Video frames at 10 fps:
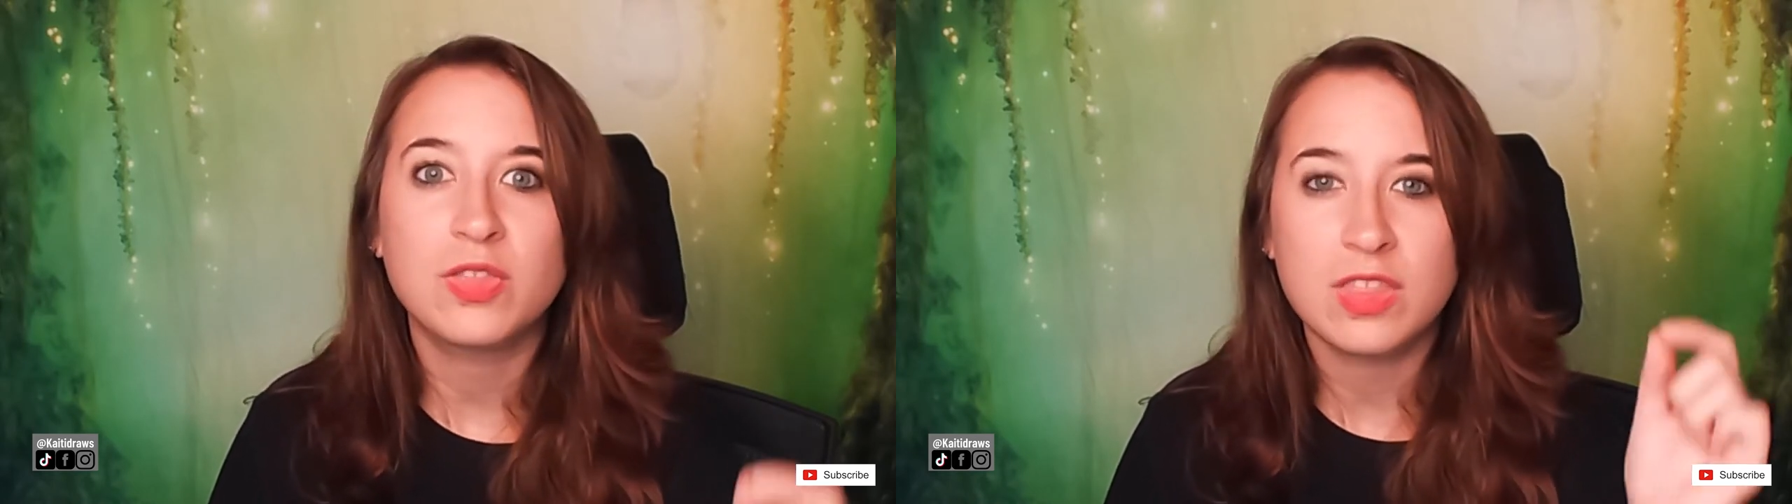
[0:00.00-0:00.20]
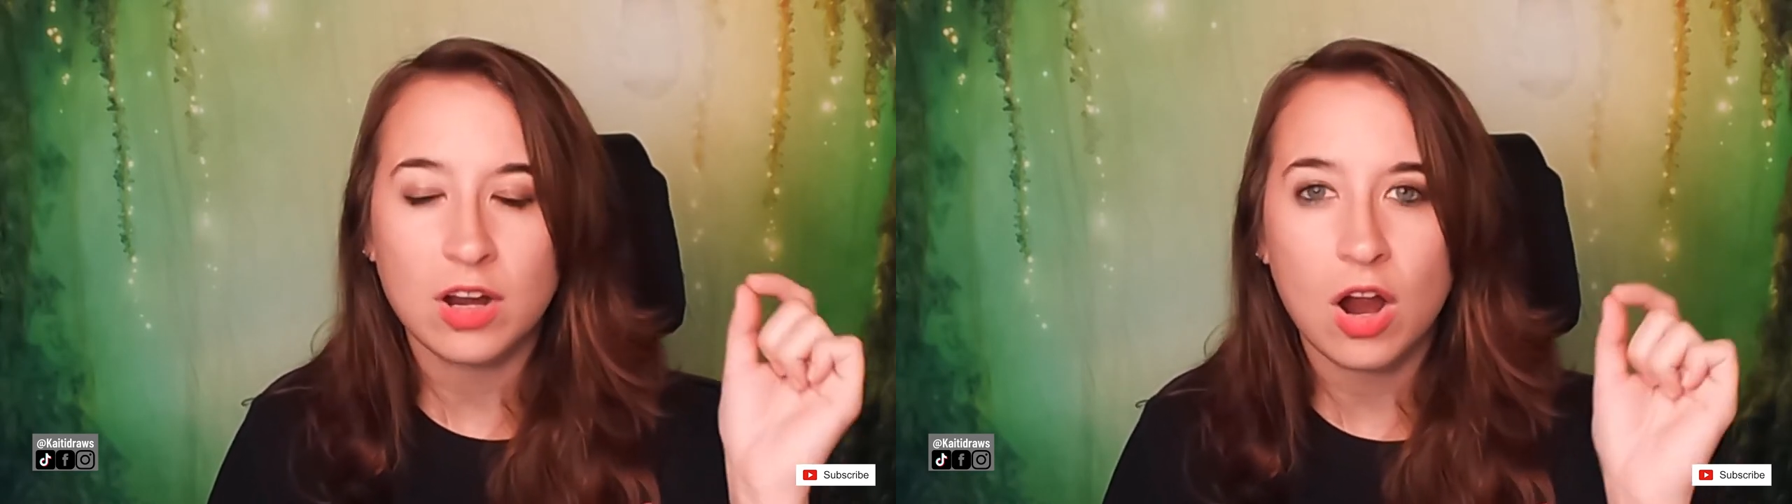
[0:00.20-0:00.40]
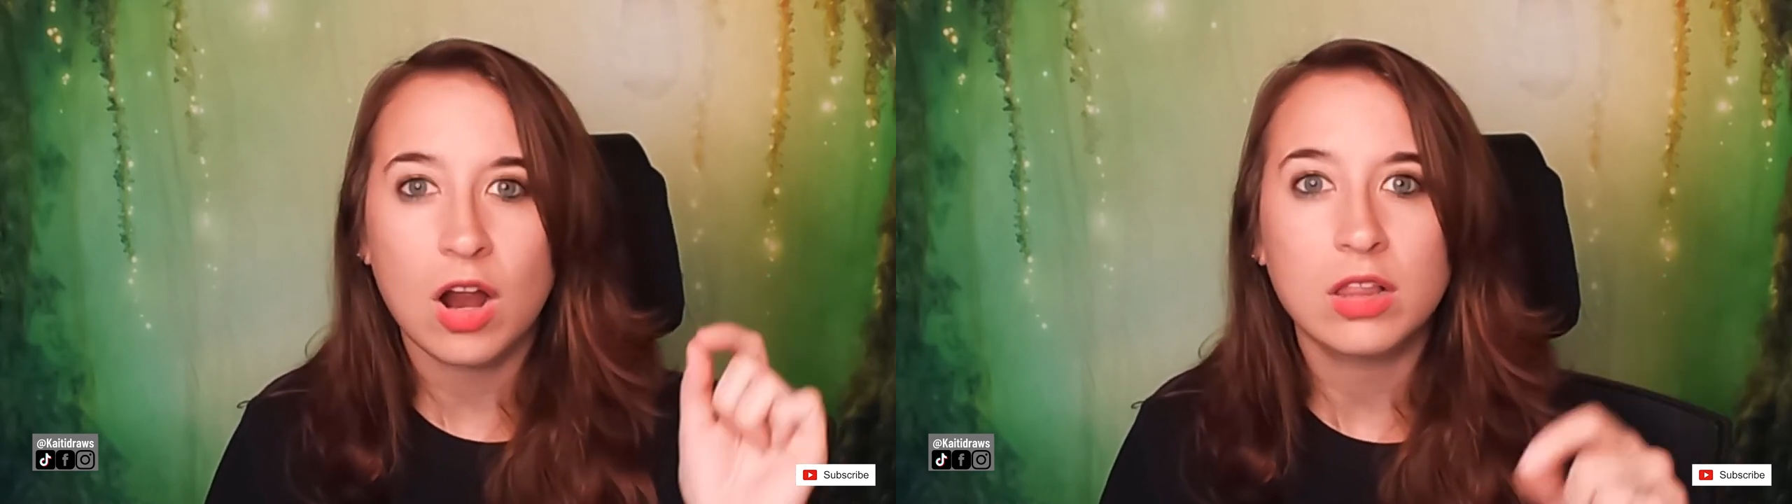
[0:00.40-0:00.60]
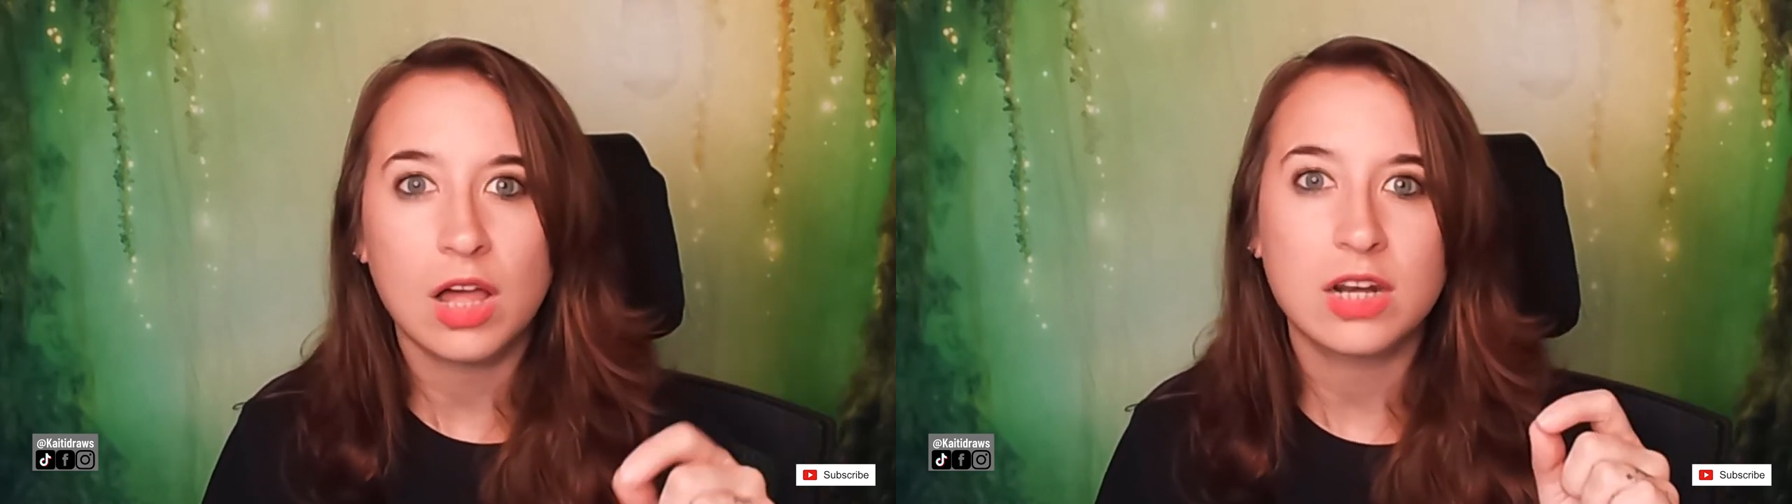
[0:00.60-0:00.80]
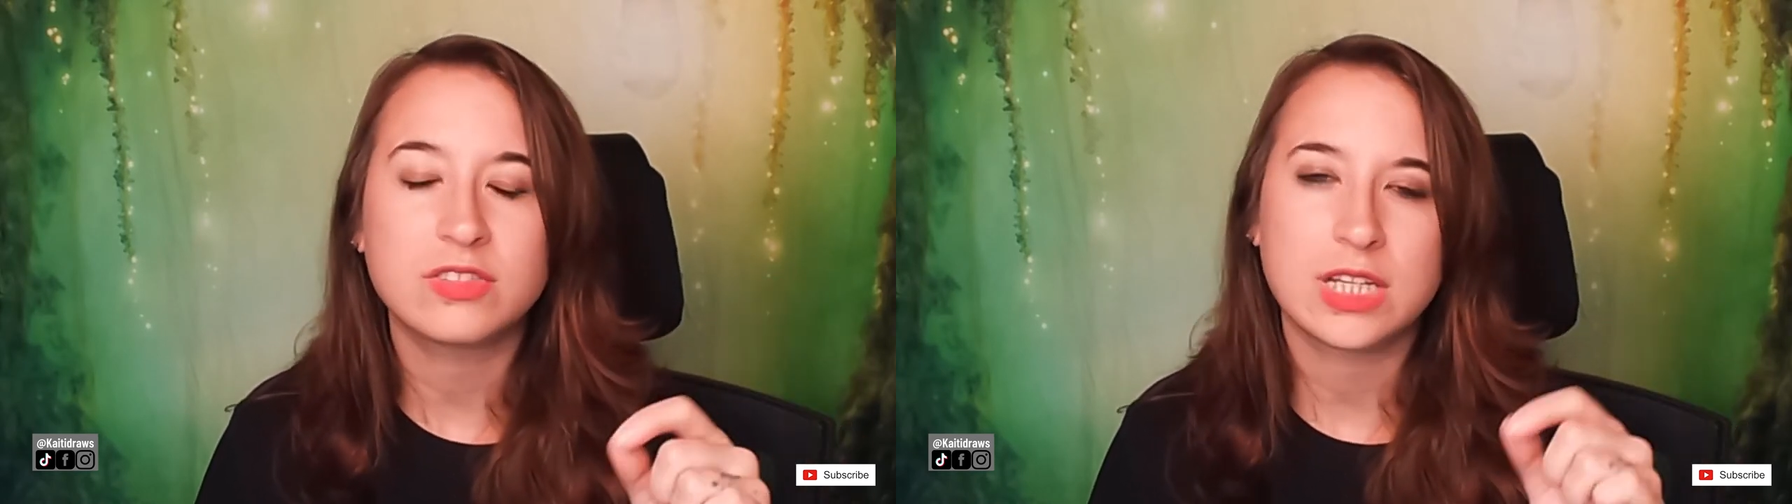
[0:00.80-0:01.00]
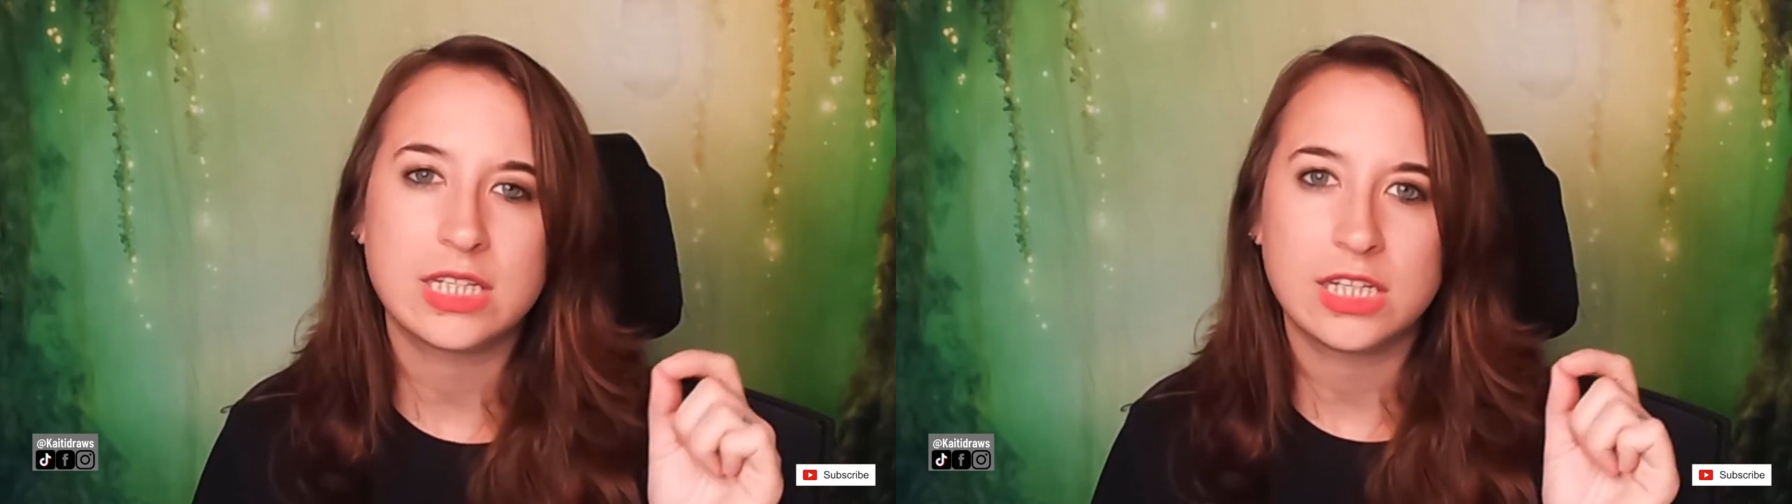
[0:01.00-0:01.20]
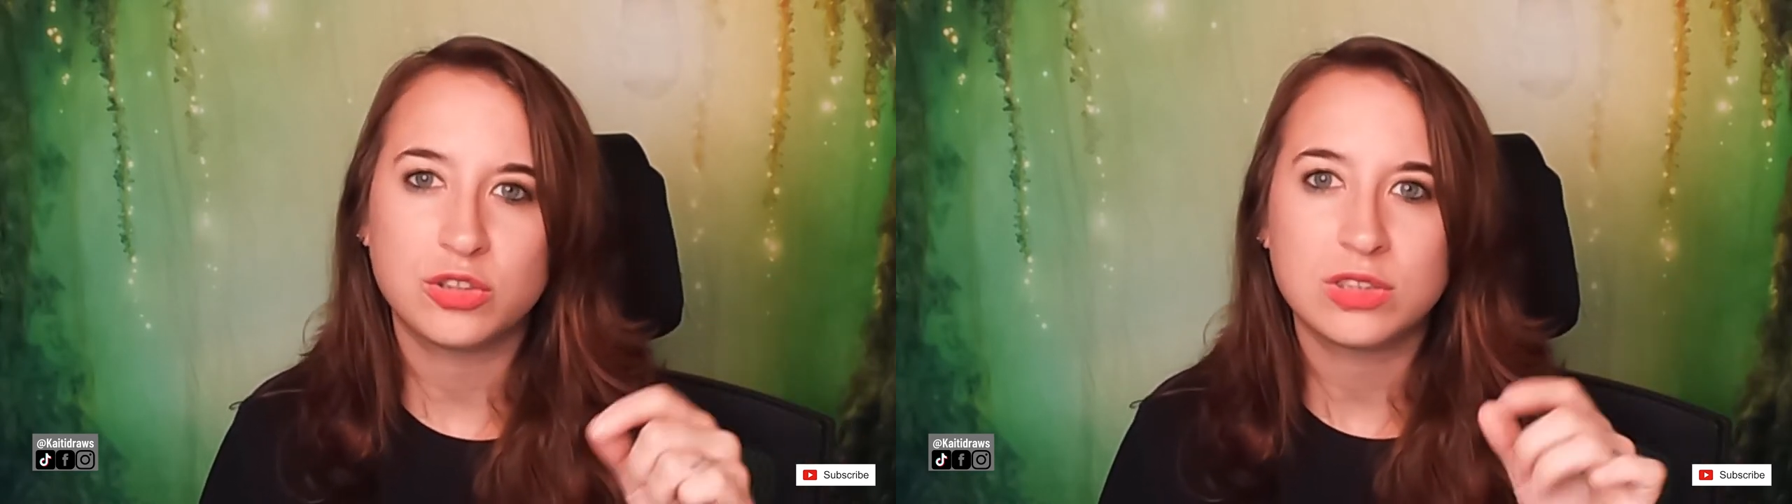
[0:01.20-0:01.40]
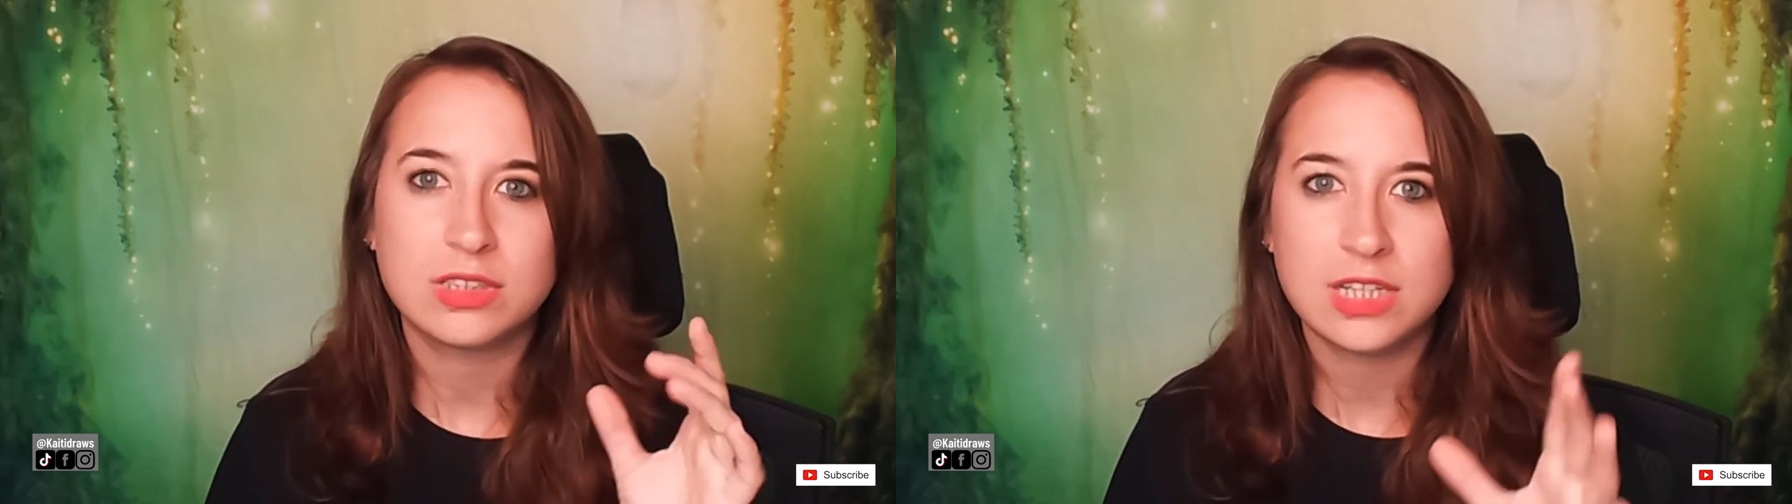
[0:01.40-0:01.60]
there are a lot of
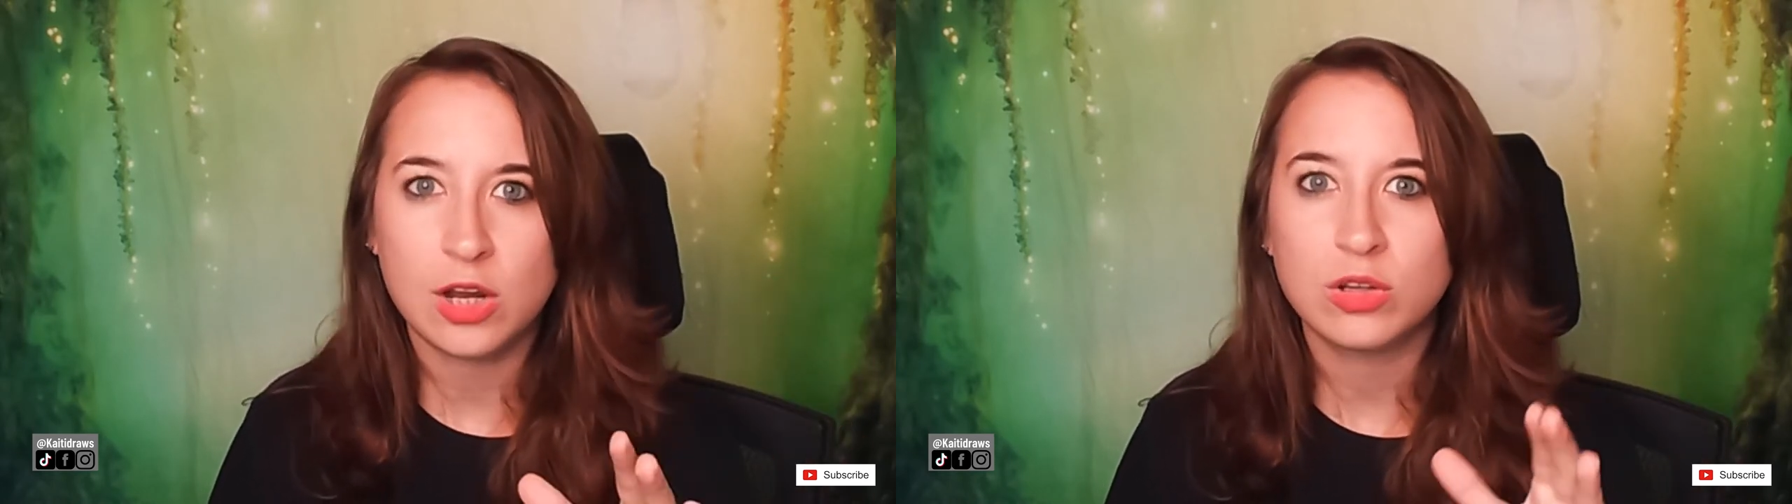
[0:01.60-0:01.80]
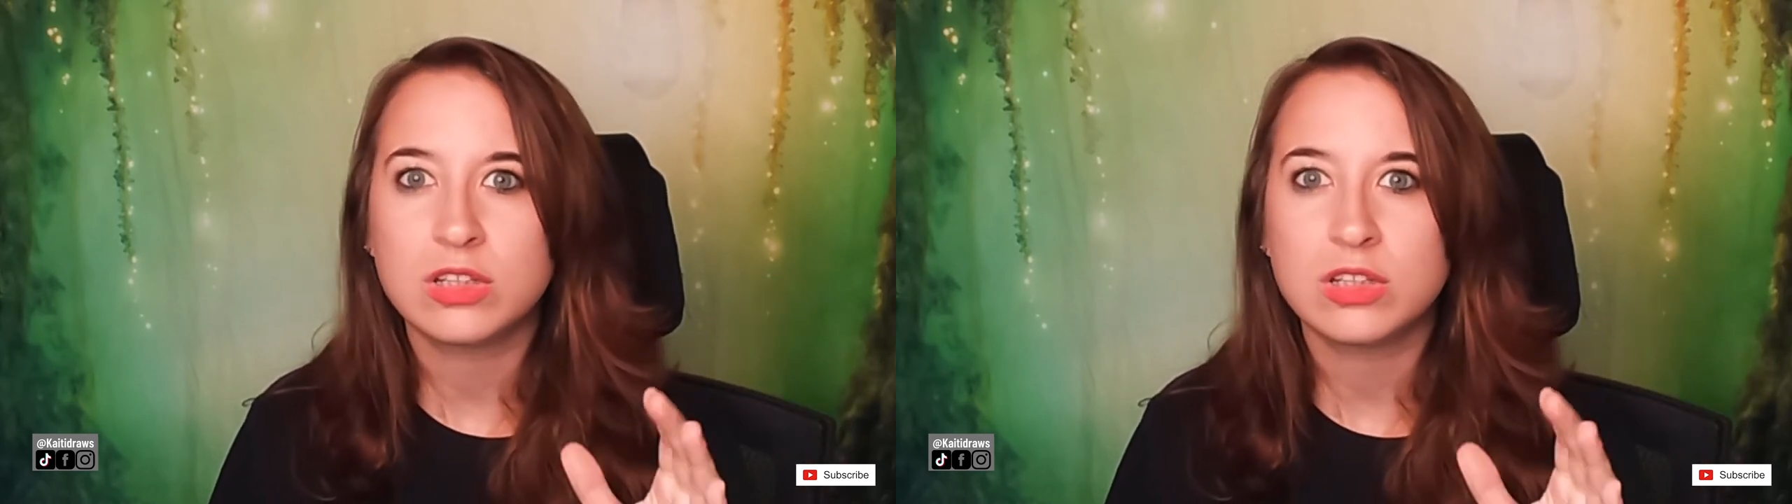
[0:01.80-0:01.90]
citations down in